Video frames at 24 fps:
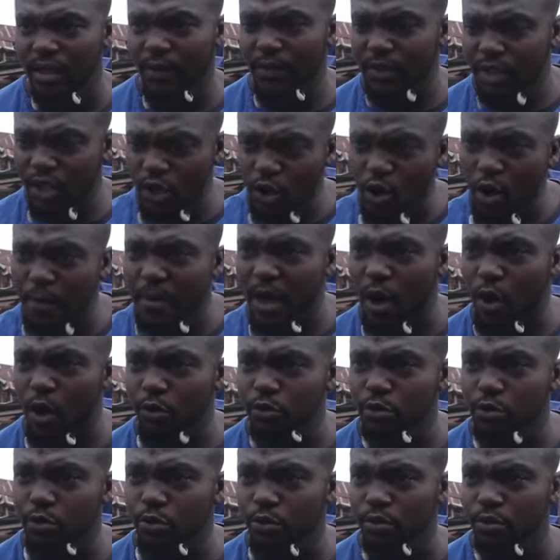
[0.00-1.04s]
Everything you come here
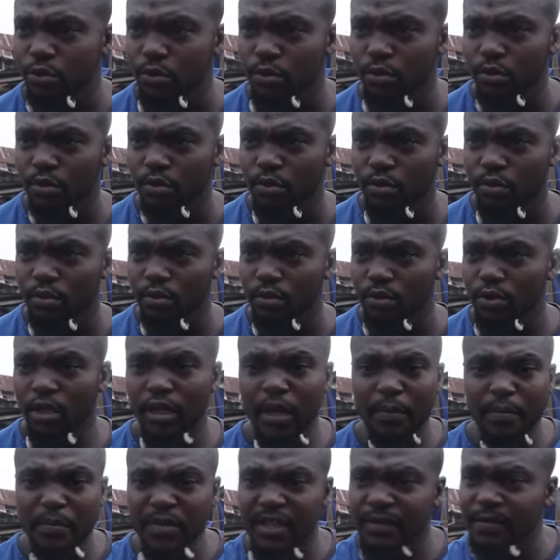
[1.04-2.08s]
can't do.
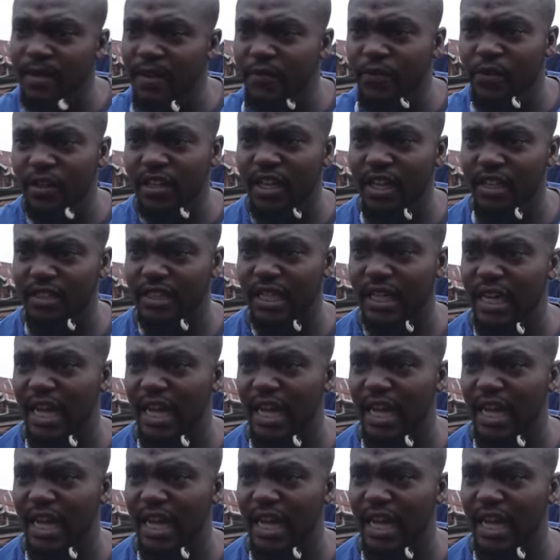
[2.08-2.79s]
Don't they misbehave with girls